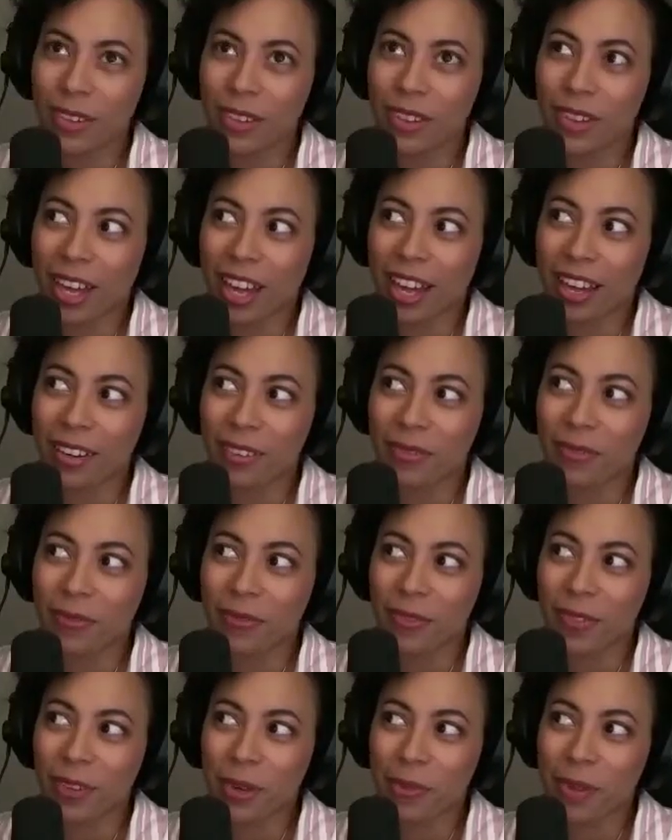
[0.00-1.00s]
that
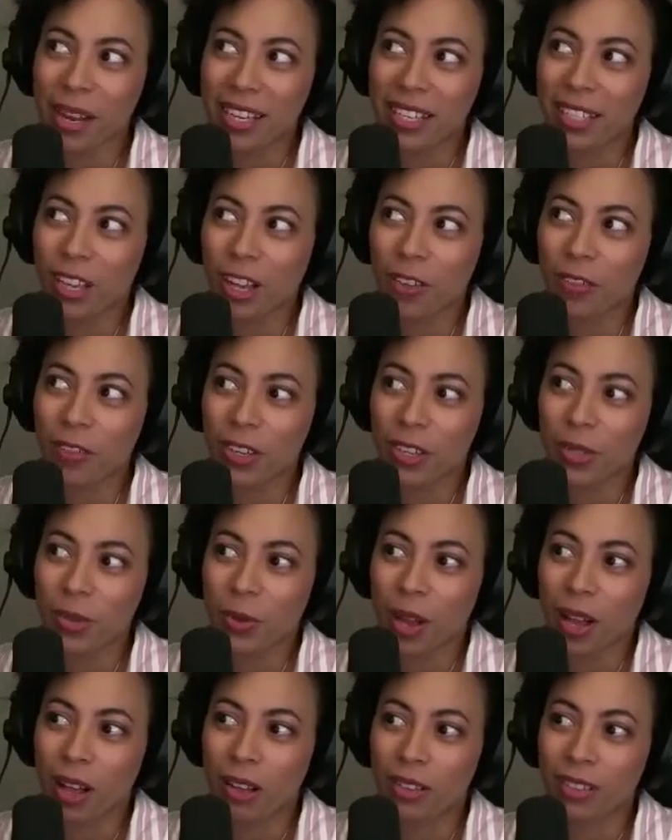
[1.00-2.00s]
for myself as
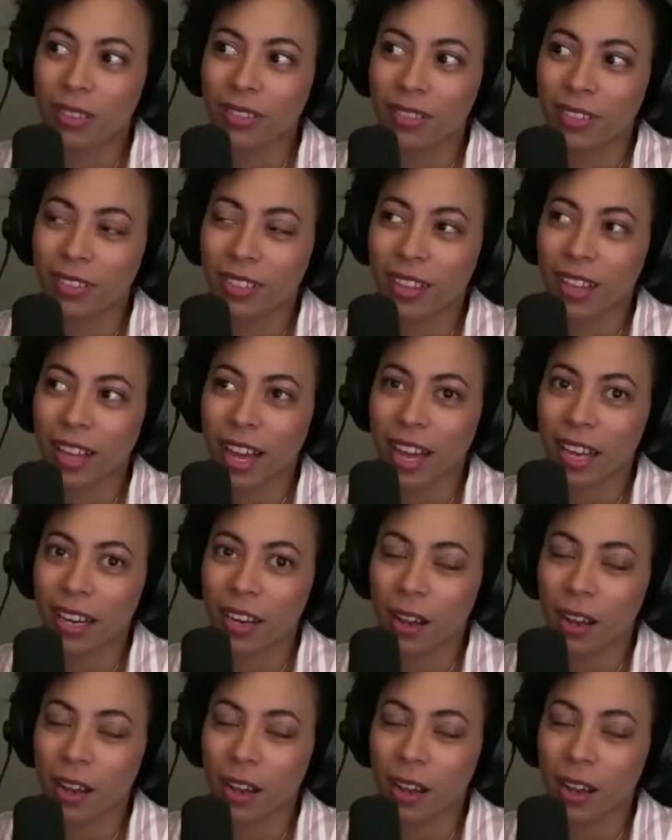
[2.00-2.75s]
well, that